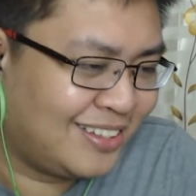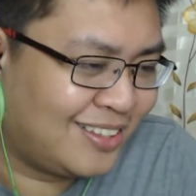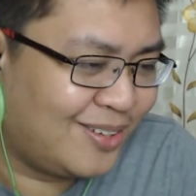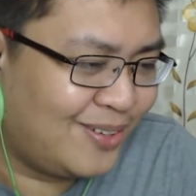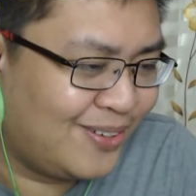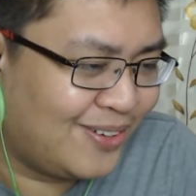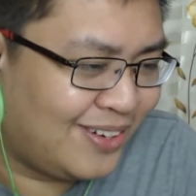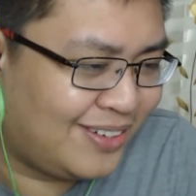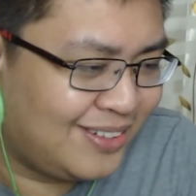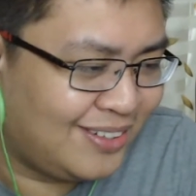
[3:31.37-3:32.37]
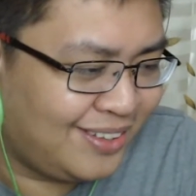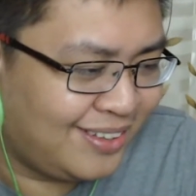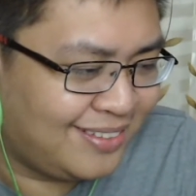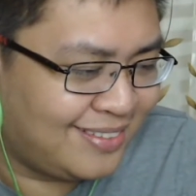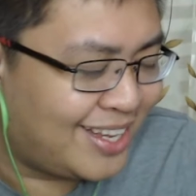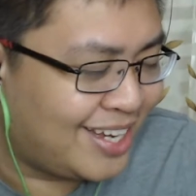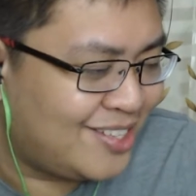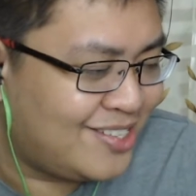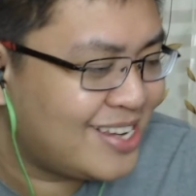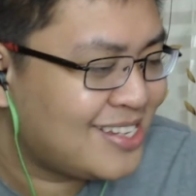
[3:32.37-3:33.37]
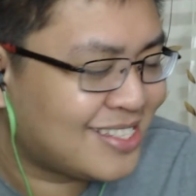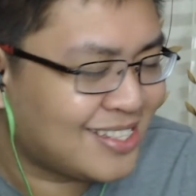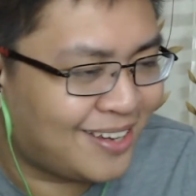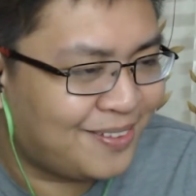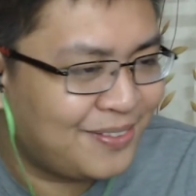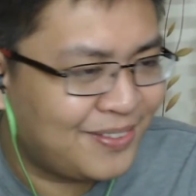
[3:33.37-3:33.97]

to digest stuff.